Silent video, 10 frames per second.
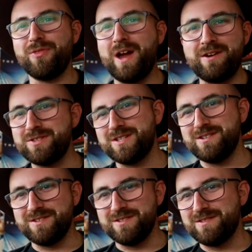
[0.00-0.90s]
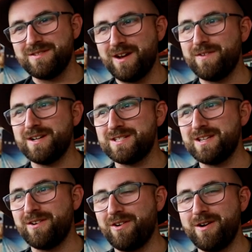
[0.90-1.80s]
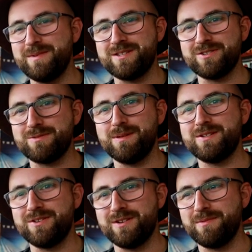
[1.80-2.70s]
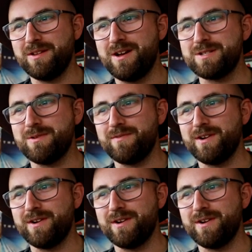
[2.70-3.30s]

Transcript: thousand of us, and our armies are splintered, and we lost one